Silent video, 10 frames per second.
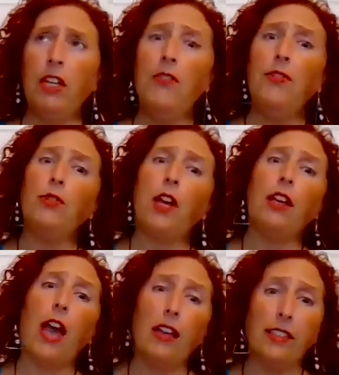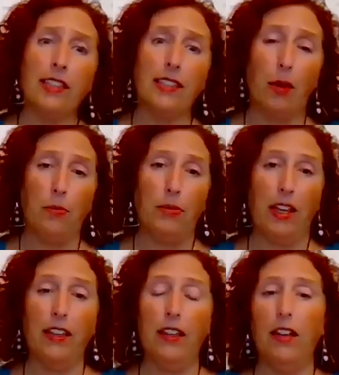if you say yes to
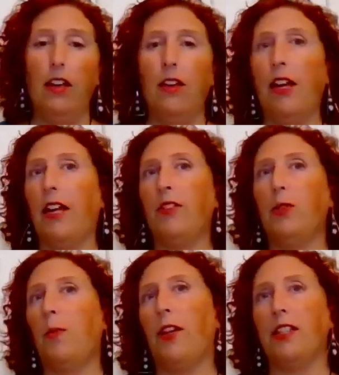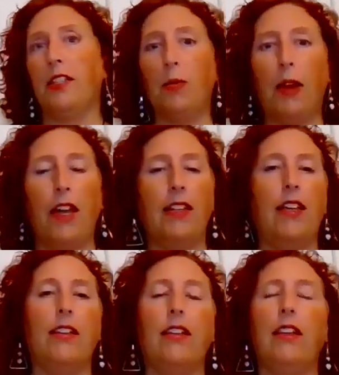something, like to participate
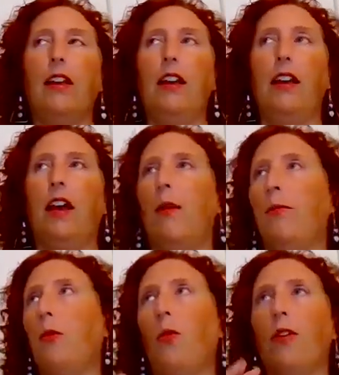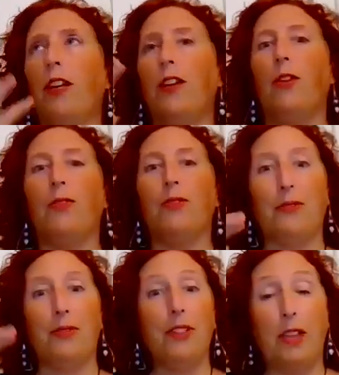in, or
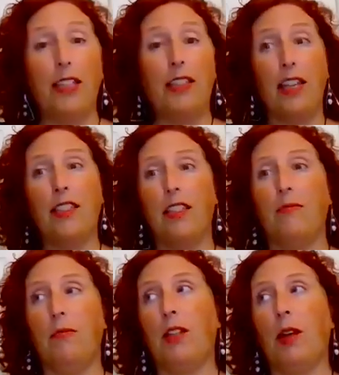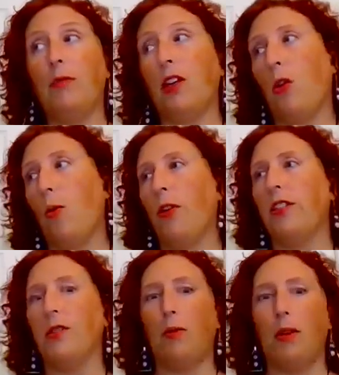let's say it's something you're
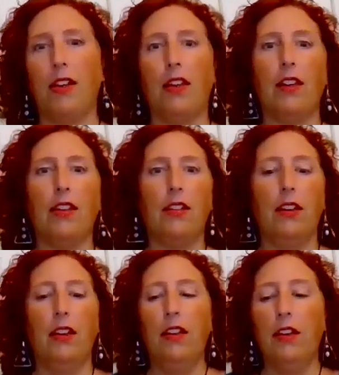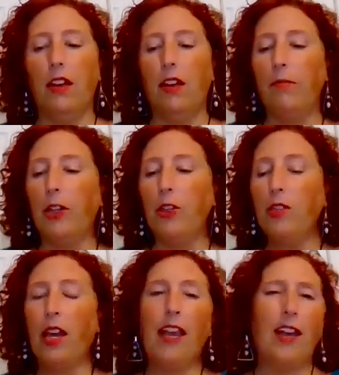participating in, and
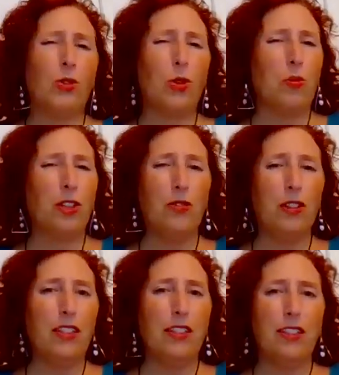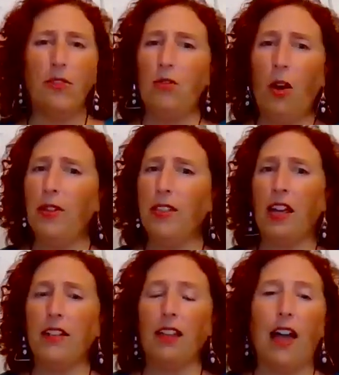you say yes to it, but really it's
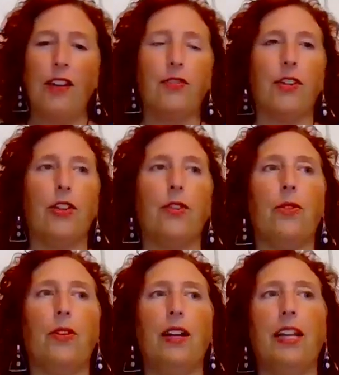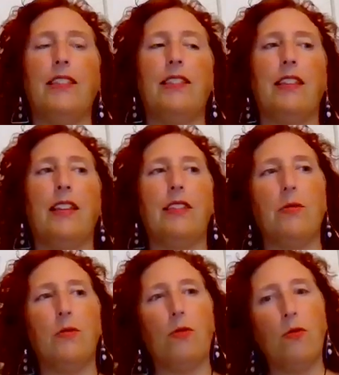not aligned for you. It's
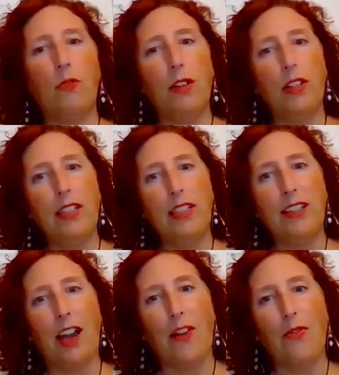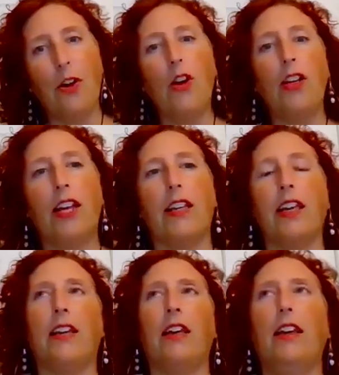really diverting
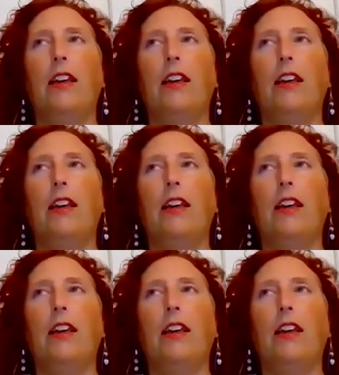like